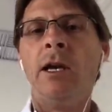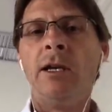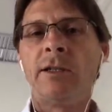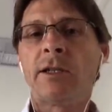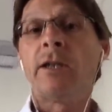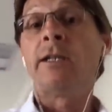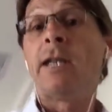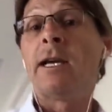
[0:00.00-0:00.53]

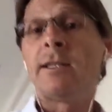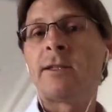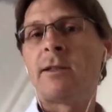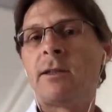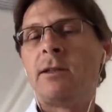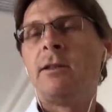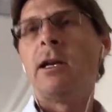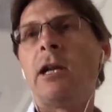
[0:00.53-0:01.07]
So it does,
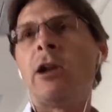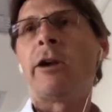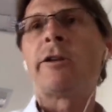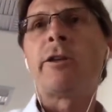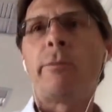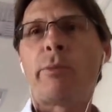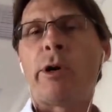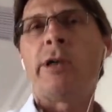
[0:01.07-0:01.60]
a lot
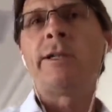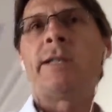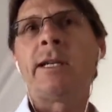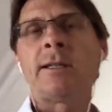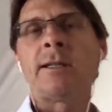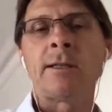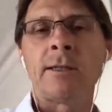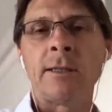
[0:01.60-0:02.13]
of the
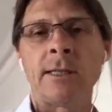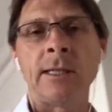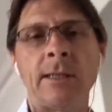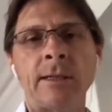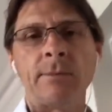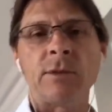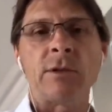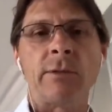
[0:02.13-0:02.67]
processes and
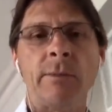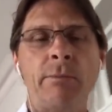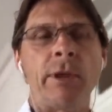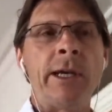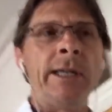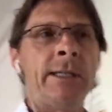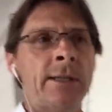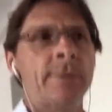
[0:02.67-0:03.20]
systems are in
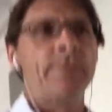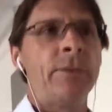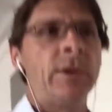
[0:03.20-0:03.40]
place.